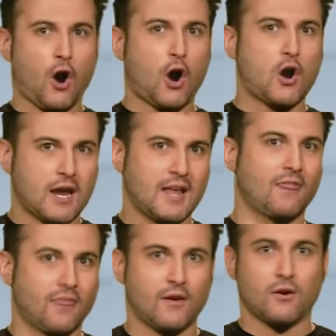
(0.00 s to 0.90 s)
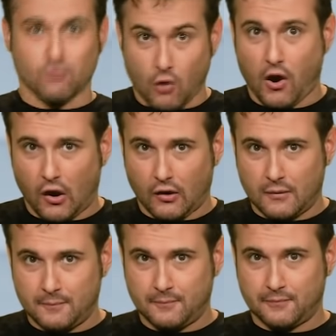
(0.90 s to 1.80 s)
are in the wrong.
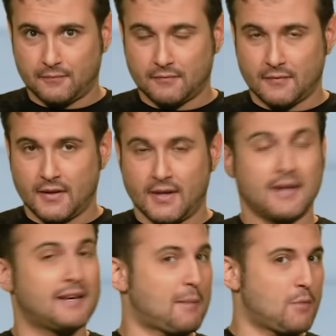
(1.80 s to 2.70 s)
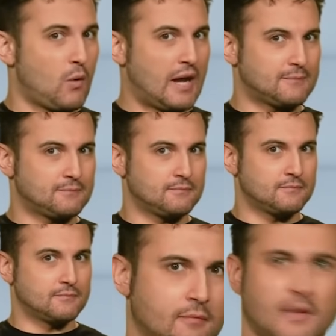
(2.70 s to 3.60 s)
Number 1.
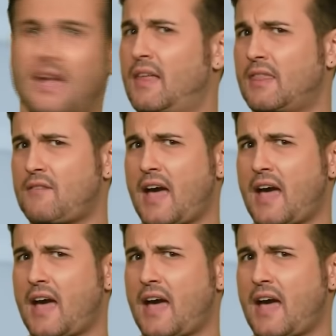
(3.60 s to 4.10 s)
The